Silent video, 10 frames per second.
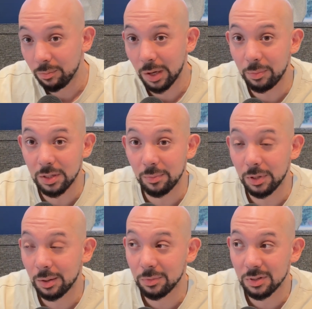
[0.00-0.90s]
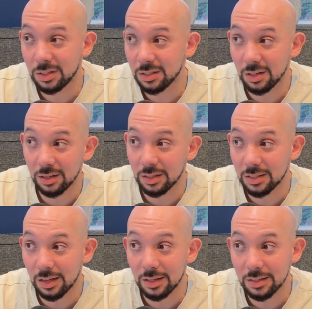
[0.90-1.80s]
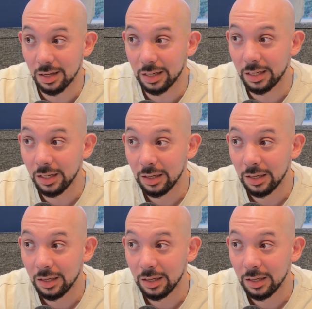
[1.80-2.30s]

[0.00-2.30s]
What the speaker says: Maybe some of them just needs to understand exactly